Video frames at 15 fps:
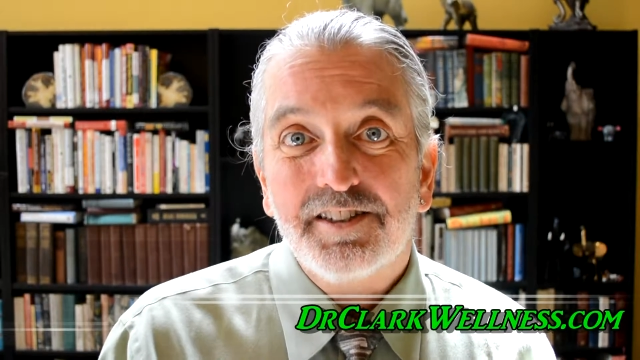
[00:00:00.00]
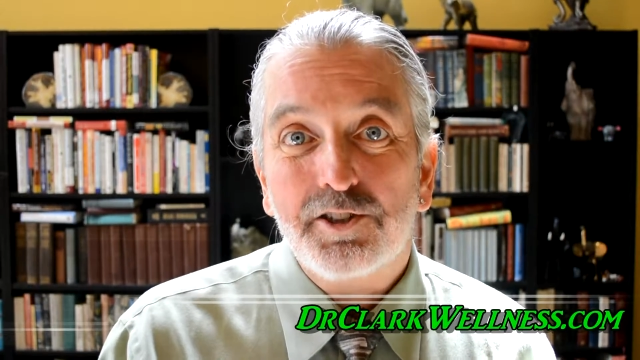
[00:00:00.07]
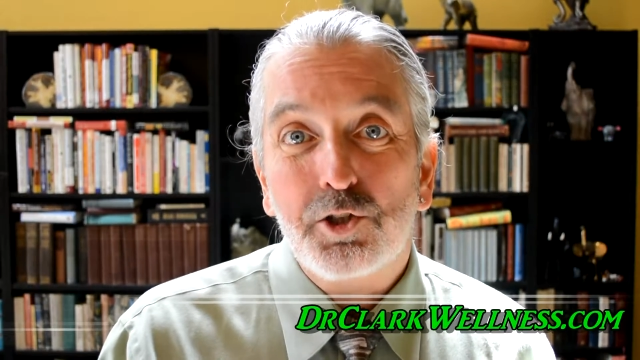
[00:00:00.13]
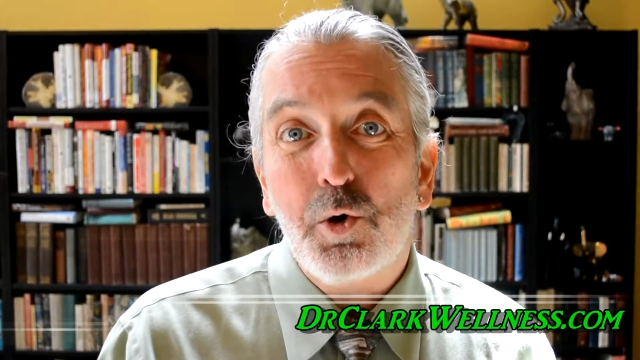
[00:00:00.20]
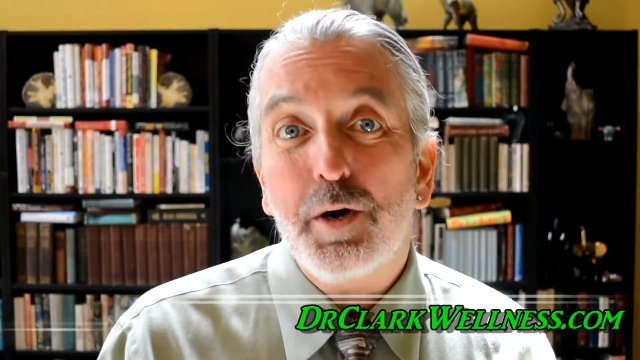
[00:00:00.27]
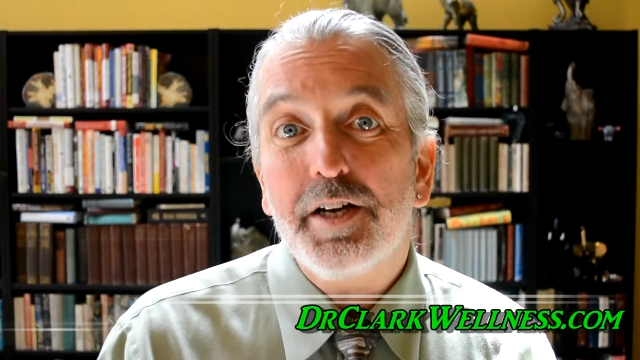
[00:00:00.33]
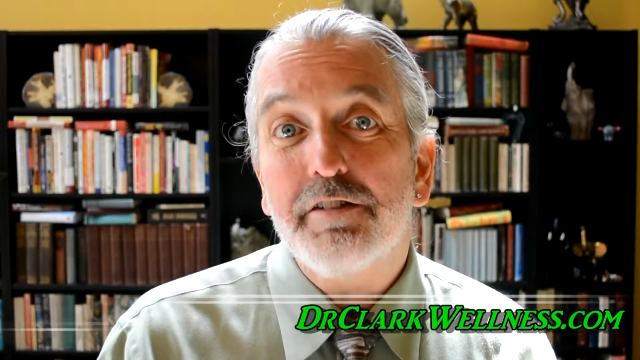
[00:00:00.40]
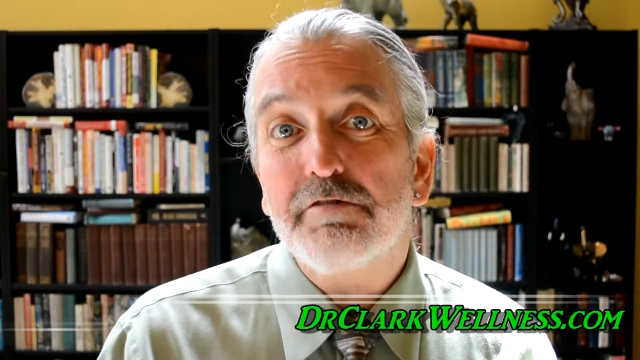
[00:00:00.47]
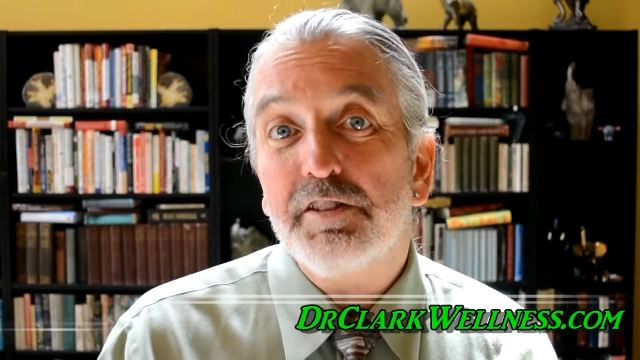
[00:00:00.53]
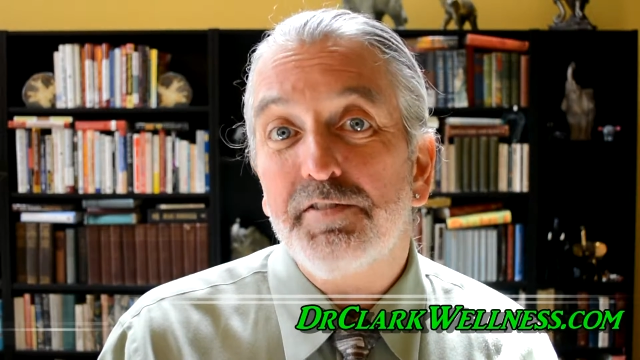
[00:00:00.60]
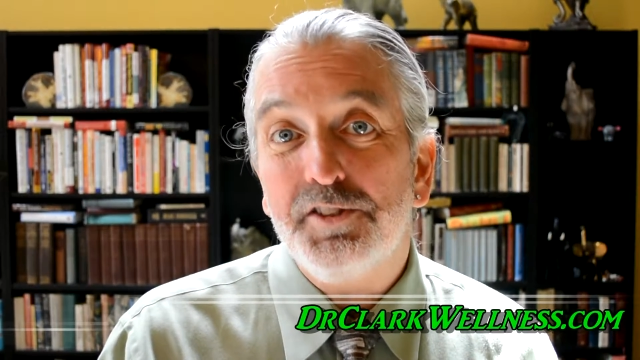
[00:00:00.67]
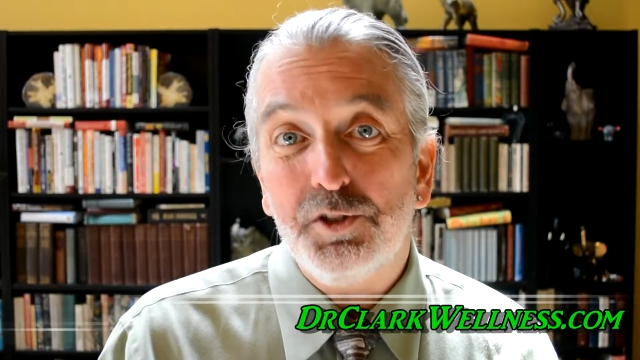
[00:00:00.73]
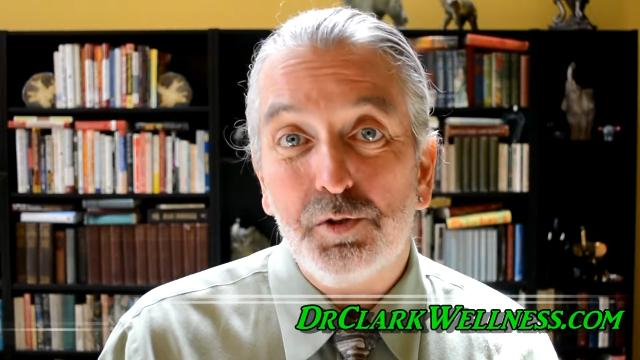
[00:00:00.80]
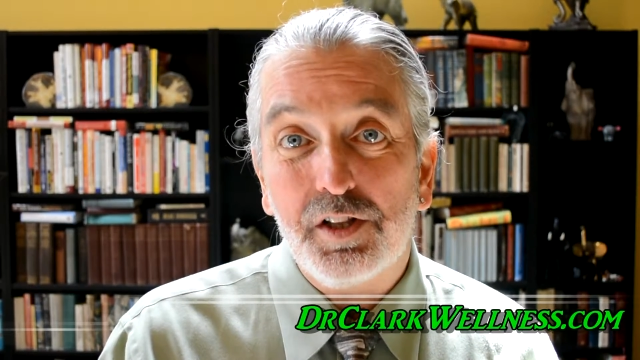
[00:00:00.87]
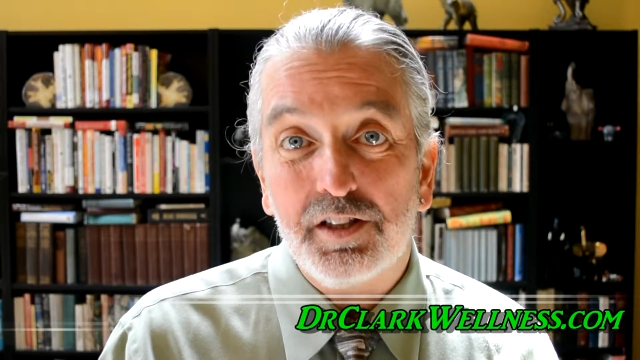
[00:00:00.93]
So go ahead and
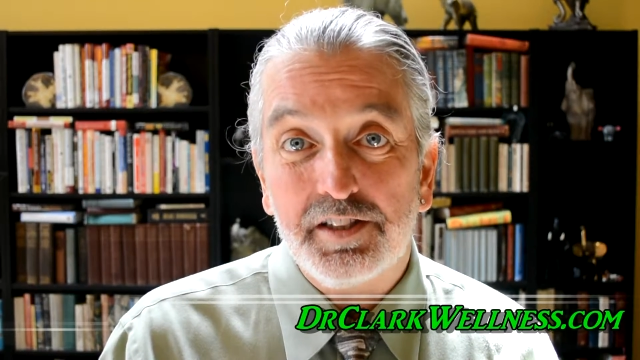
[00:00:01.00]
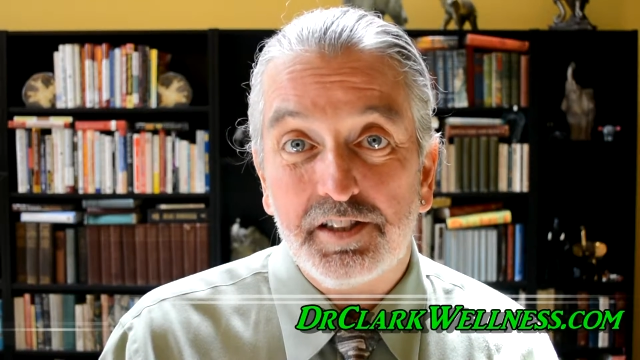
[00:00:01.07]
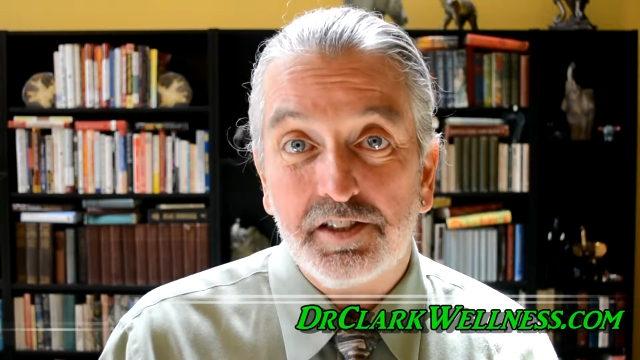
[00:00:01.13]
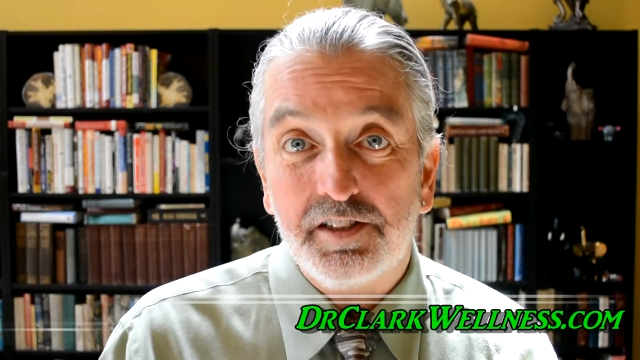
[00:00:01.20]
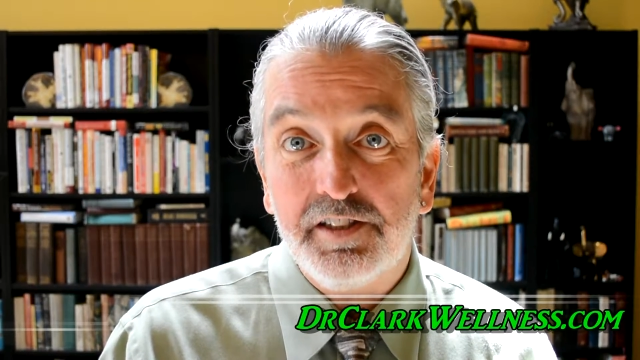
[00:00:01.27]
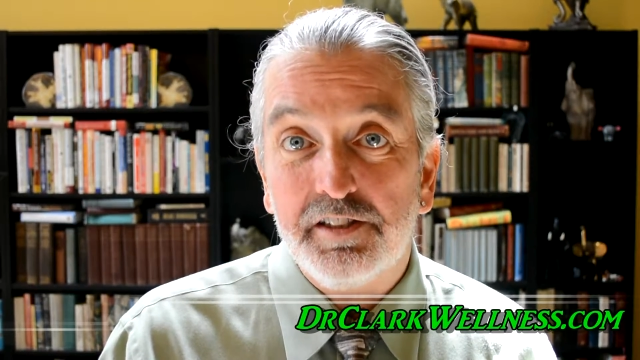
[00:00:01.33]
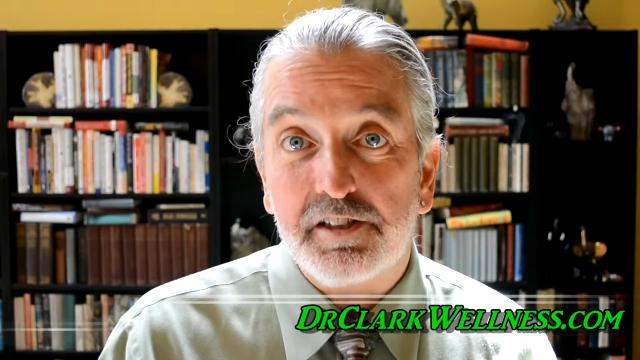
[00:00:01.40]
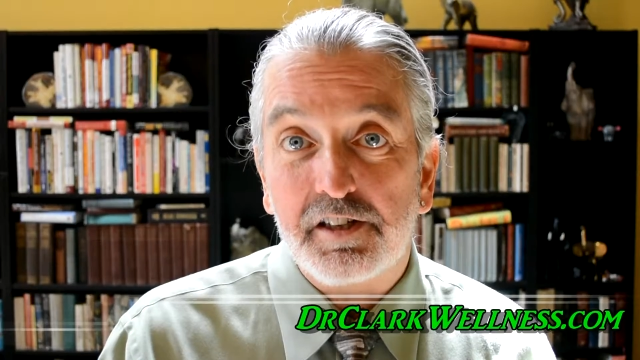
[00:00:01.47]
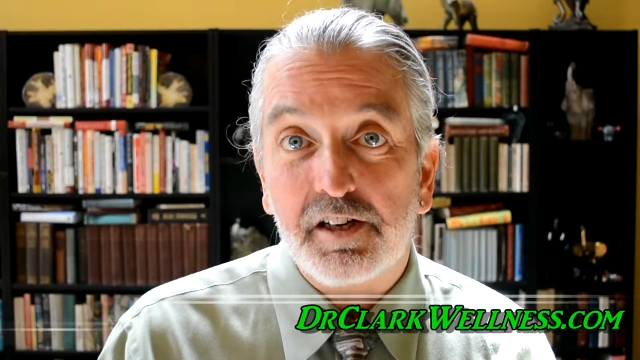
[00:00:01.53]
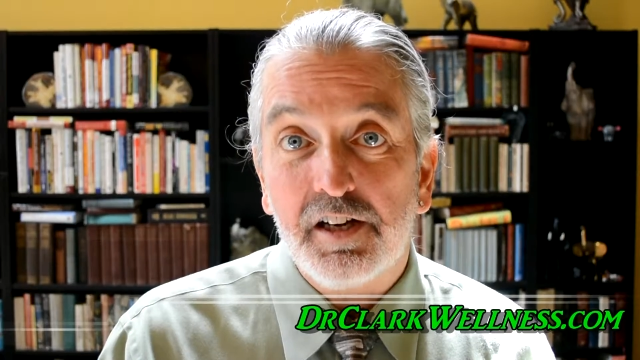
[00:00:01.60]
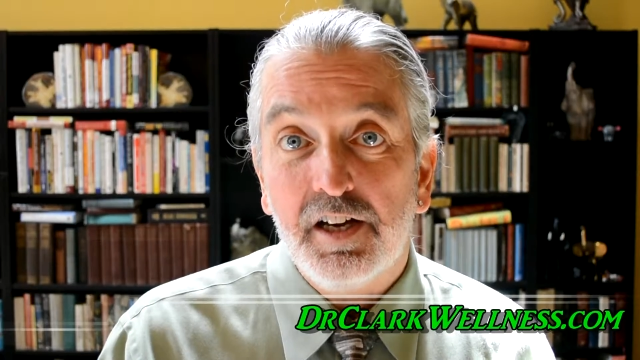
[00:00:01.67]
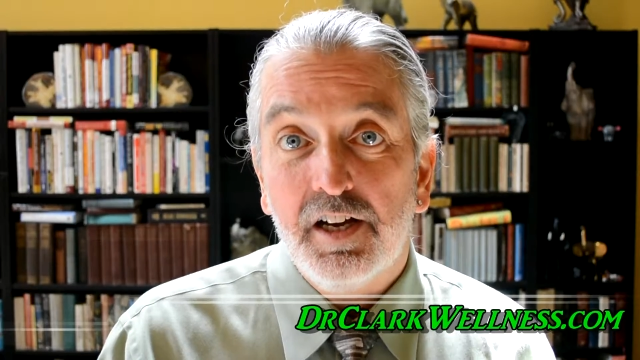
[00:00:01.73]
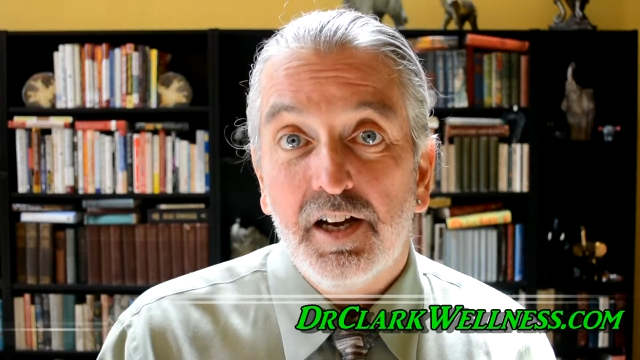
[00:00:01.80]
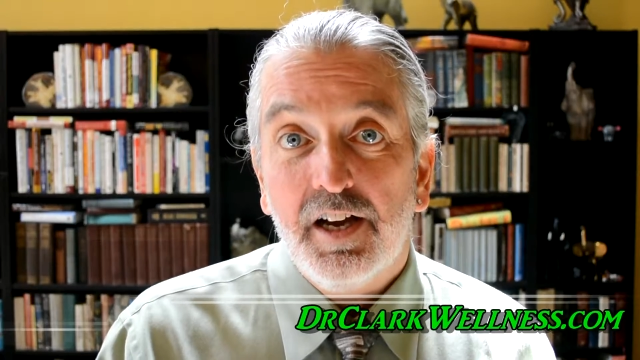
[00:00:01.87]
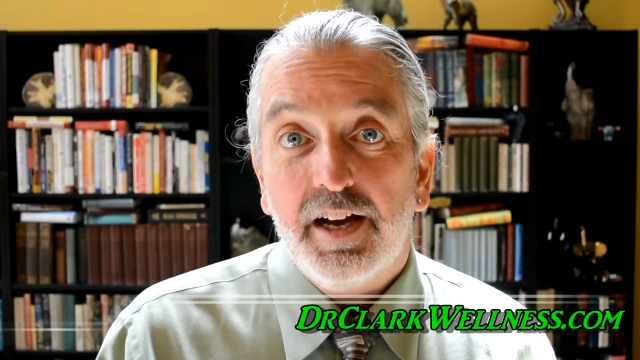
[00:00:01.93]
review the list here